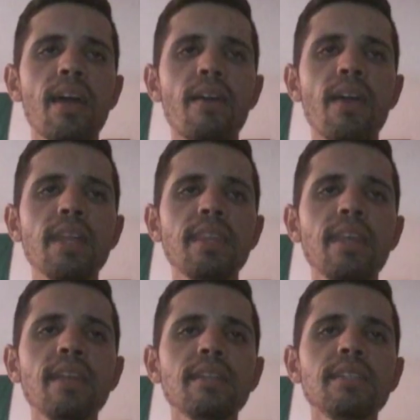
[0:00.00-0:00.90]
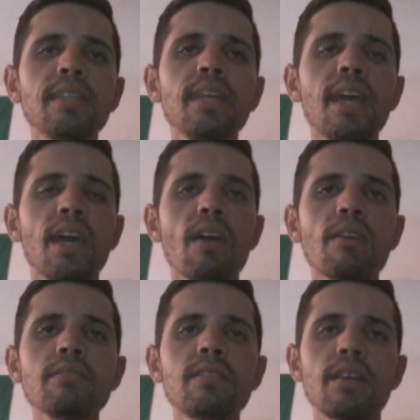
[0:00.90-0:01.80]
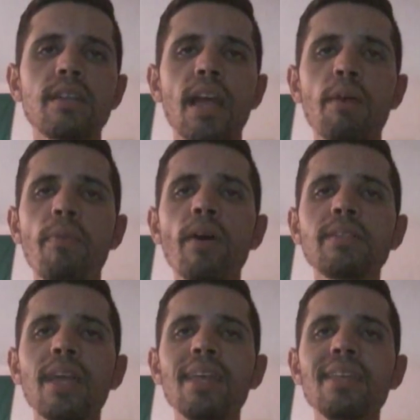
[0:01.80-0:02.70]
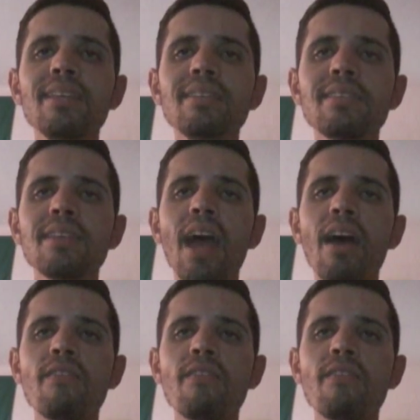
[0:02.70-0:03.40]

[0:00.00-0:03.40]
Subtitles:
renewed concern about the easy